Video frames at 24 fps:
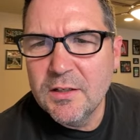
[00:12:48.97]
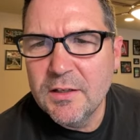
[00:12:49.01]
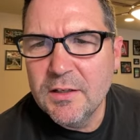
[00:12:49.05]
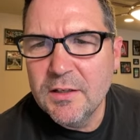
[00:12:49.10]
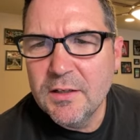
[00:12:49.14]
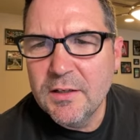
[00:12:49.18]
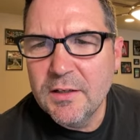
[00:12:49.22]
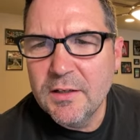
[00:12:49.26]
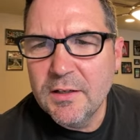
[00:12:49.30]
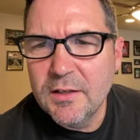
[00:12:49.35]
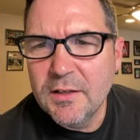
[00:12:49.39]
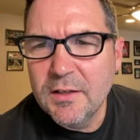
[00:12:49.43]

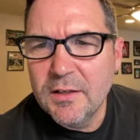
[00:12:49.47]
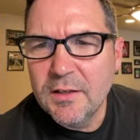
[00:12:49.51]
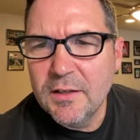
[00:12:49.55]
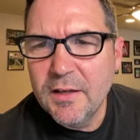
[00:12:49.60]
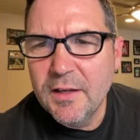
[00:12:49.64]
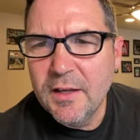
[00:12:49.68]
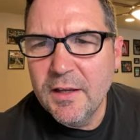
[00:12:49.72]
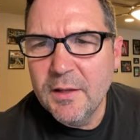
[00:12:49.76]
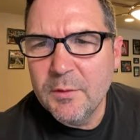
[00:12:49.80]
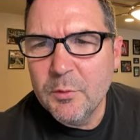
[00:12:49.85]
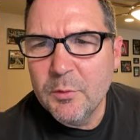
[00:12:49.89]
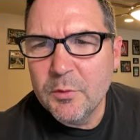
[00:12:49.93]

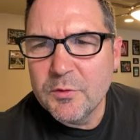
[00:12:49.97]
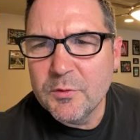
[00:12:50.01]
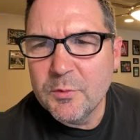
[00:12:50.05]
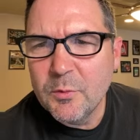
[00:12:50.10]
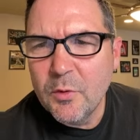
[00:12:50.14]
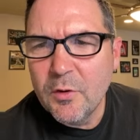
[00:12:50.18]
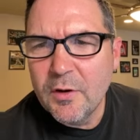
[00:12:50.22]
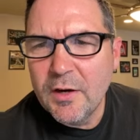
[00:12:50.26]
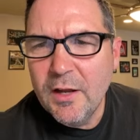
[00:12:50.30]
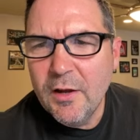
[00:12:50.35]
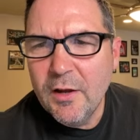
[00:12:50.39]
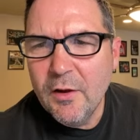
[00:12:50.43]
Ed was
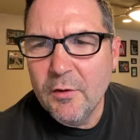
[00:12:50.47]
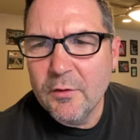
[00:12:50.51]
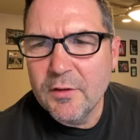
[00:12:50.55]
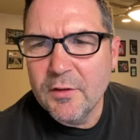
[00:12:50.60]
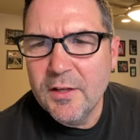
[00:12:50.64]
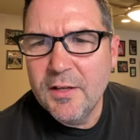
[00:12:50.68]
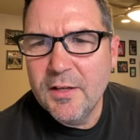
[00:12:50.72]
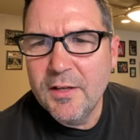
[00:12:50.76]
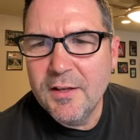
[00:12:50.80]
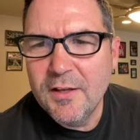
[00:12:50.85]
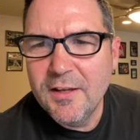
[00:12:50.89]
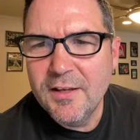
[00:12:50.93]
worn out,
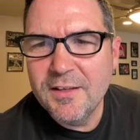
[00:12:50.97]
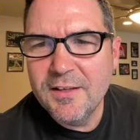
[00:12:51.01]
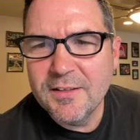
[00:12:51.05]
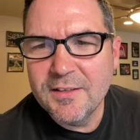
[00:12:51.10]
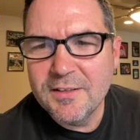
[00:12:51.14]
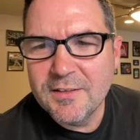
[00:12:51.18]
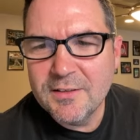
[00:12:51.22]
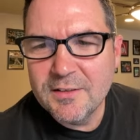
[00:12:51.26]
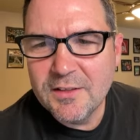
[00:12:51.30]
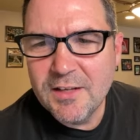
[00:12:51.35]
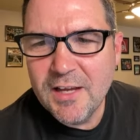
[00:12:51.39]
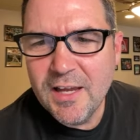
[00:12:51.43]

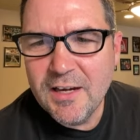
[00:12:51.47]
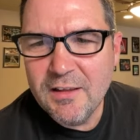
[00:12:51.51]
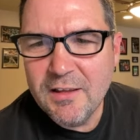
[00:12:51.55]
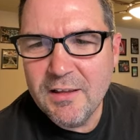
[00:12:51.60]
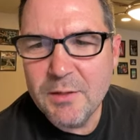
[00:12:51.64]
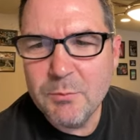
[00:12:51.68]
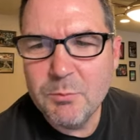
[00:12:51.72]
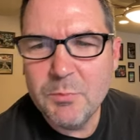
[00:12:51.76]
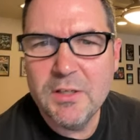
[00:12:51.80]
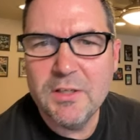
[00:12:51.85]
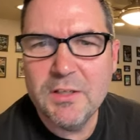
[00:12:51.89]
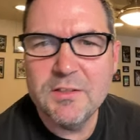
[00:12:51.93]
kind of
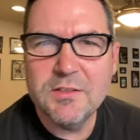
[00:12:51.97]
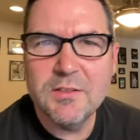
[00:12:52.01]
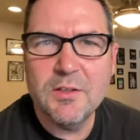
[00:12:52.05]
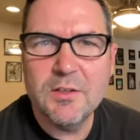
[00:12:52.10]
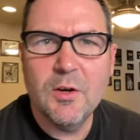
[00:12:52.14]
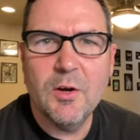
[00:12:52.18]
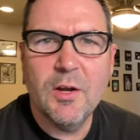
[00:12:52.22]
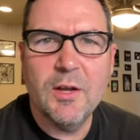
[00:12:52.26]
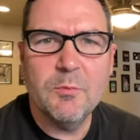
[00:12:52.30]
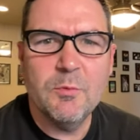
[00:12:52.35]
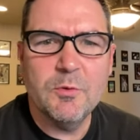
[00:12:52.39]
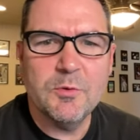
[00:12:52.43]
like me,
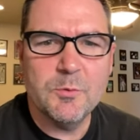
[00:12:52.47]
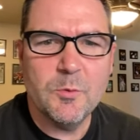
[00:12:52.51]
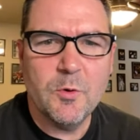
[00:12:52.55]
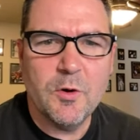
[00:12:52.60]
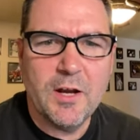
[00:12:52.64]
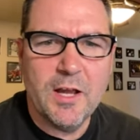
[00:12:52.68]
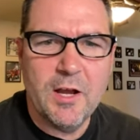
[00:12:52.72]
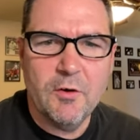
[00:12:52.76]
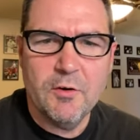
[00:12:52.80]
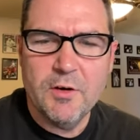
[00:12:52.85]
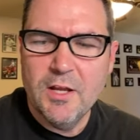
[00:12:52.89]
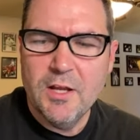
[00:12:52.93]
so Ed was worn
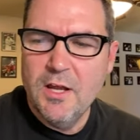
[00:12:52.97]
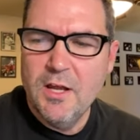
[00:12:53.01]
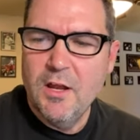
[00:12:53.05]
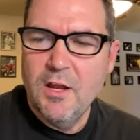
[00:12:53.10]
out